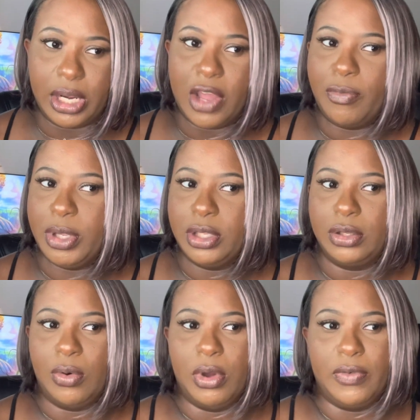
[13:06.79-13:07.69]
I've
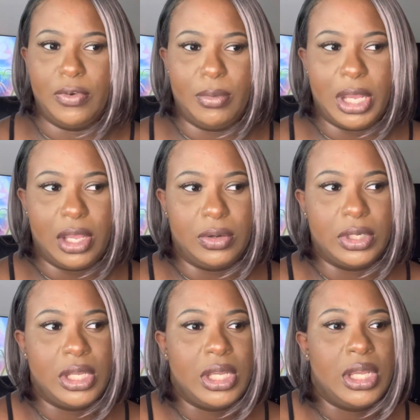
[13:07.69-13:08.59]
been going for about
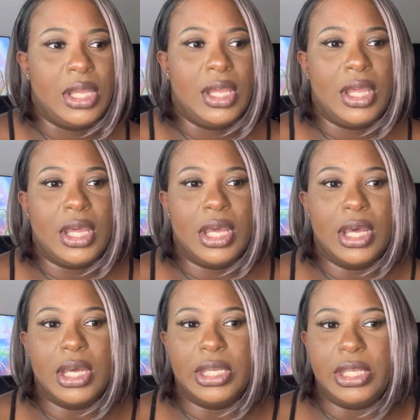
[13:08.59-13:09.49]

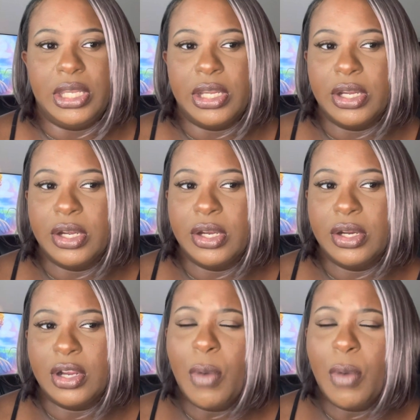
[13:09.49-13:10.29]
a year,